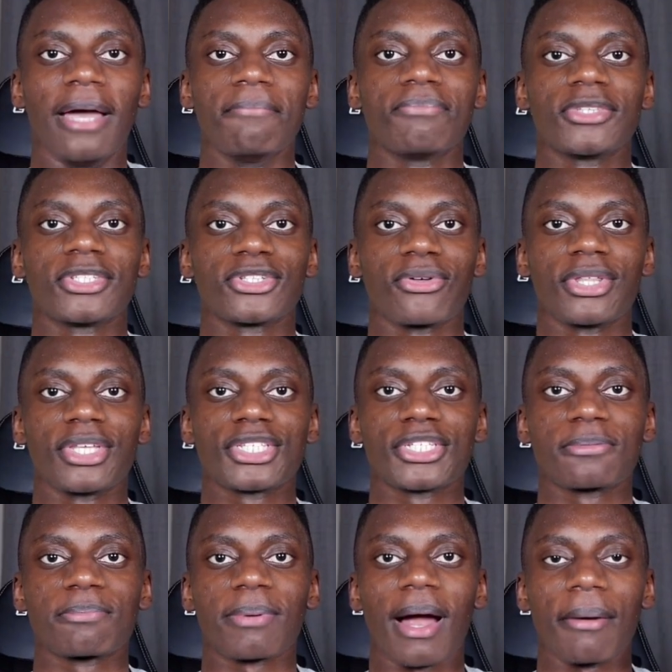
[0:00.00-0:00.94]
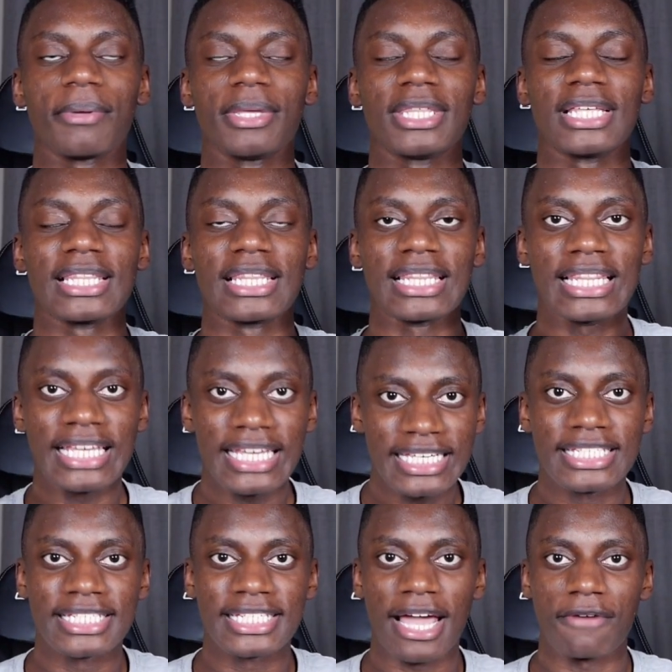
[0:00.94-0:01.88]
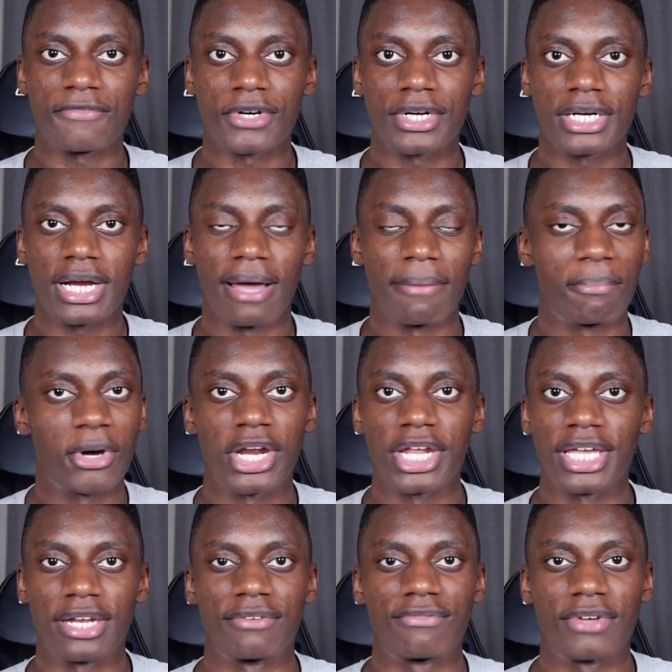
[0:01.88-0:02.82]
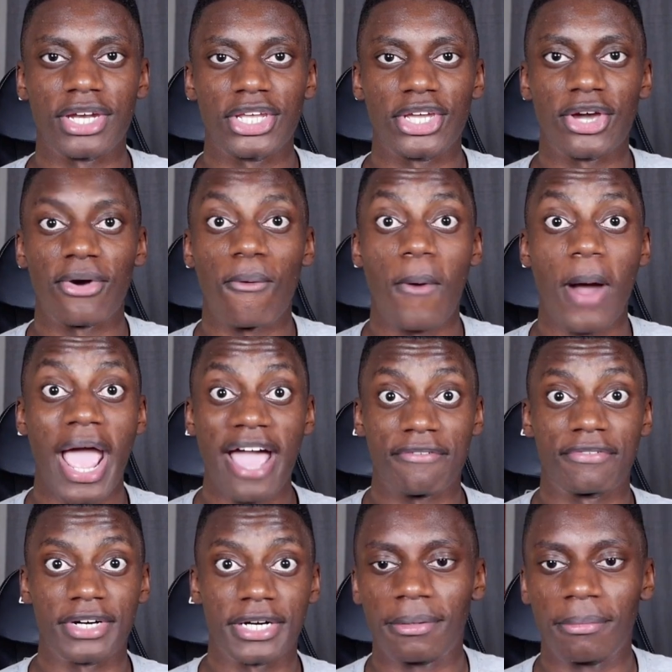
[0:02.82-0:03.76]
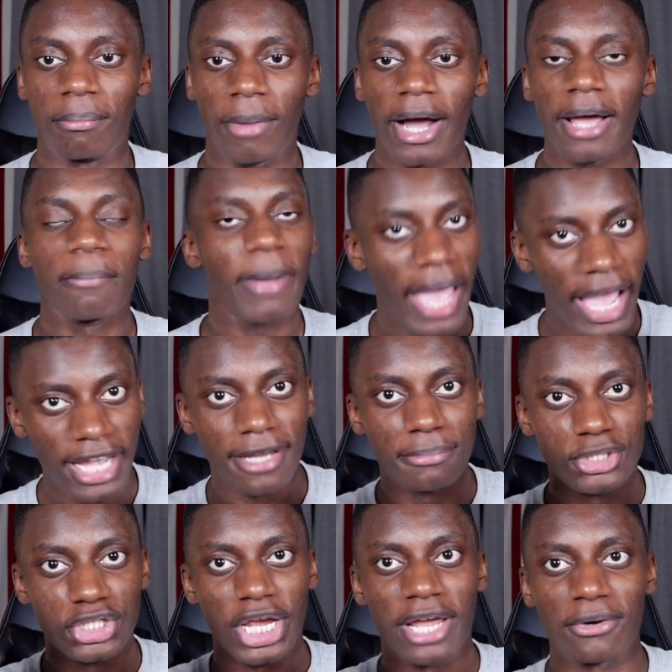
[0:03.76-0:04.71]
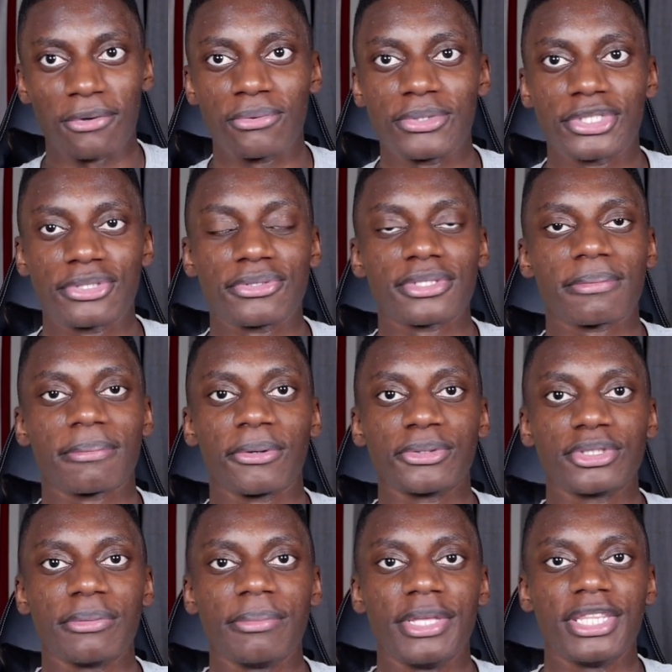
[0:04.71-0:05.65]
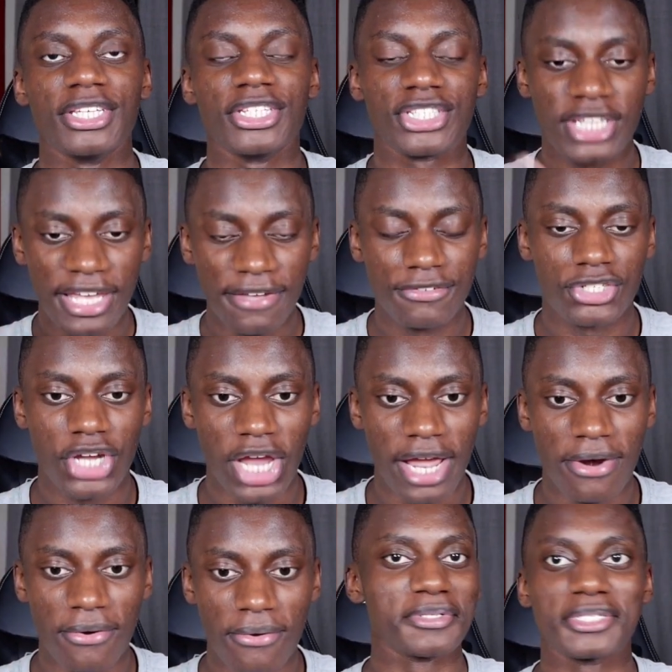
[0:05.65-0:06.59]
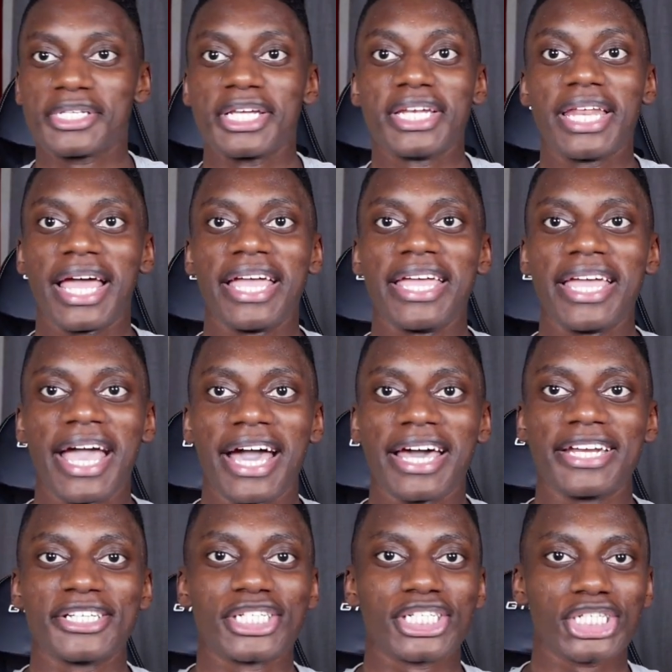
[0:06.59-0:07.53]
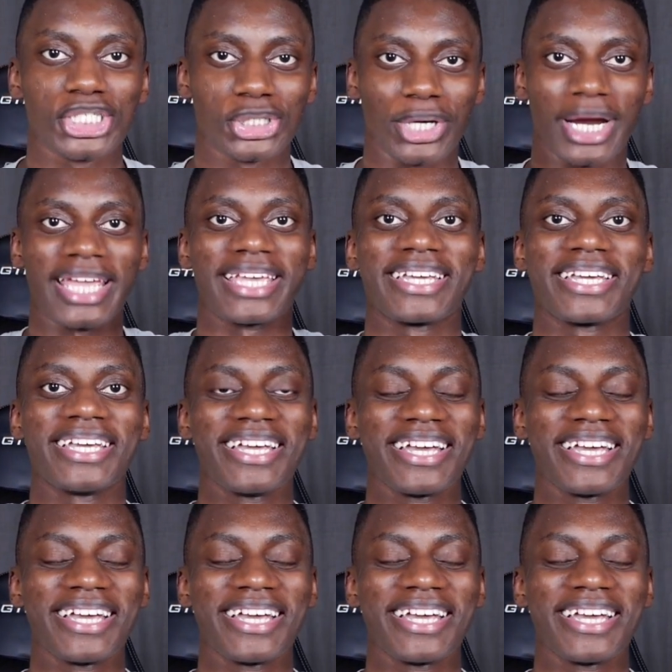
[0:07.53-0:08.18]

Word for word: so this is probably the least effort I'm putting in a video ever. My backup channel, which is supposed to be the safe channel, today had a strike.